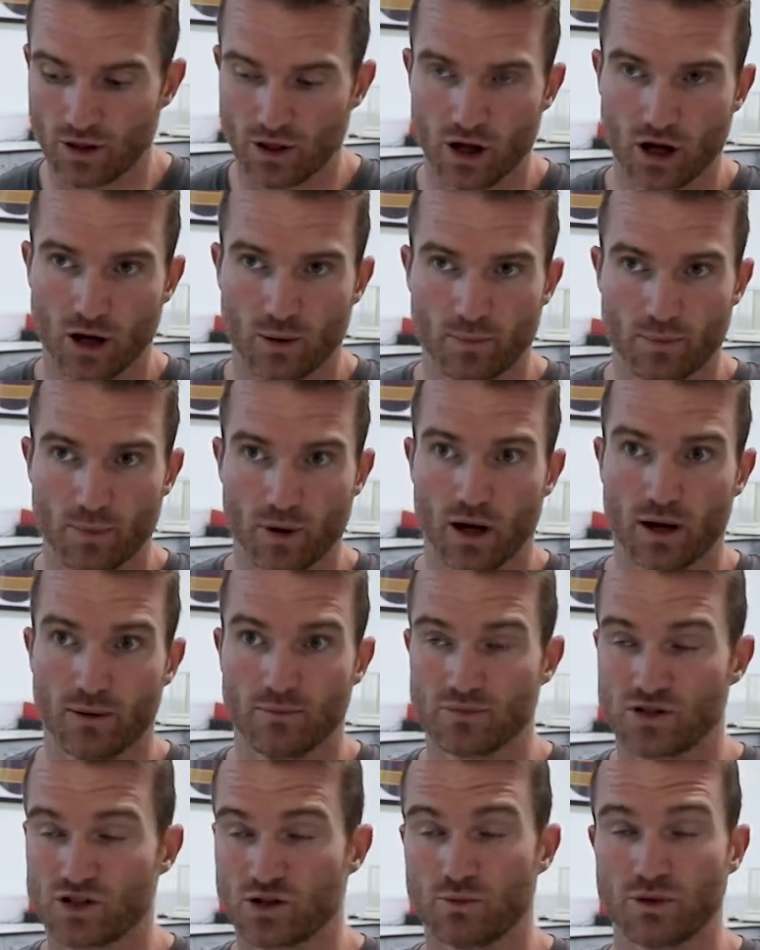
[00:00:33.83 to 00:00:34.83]

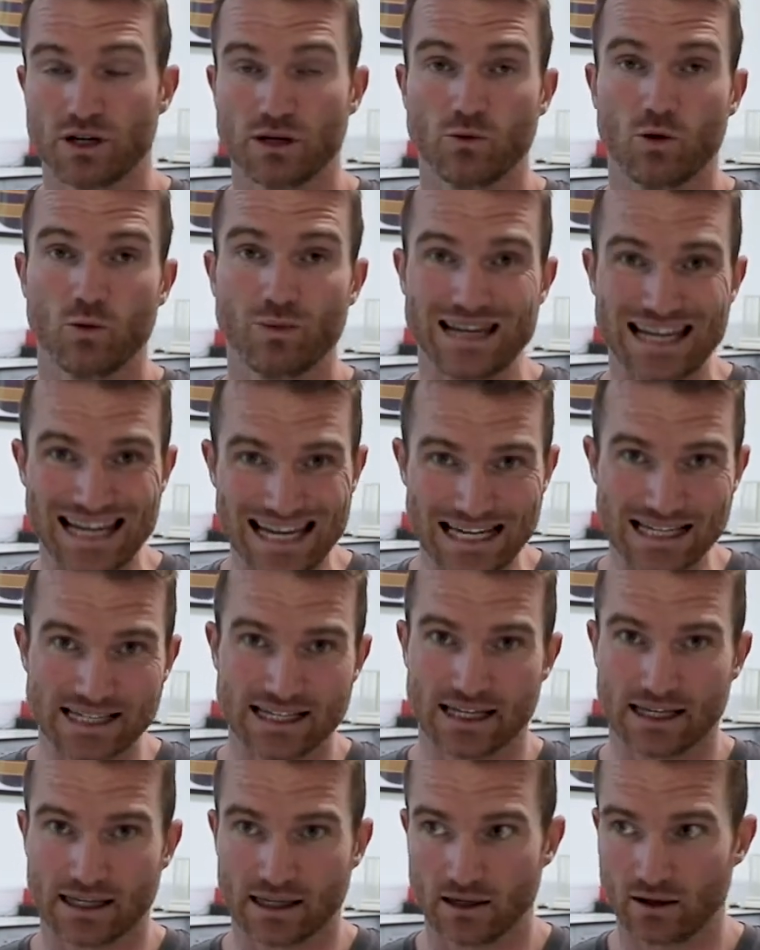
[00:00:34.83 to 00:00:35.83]
that somebody will be
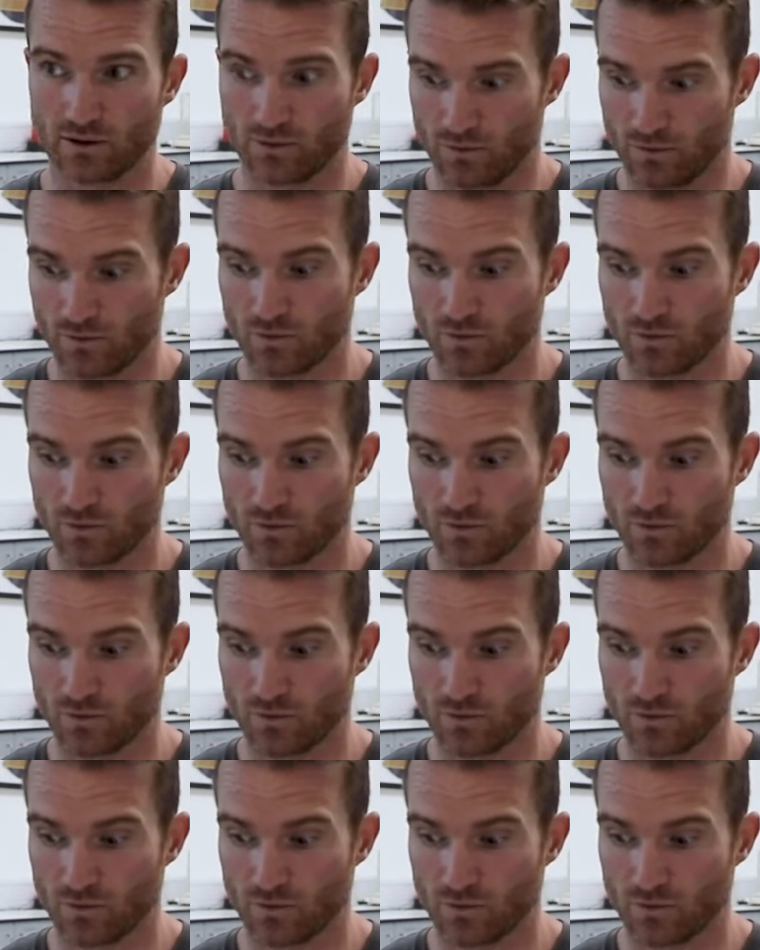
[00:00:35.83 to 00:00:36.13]
eating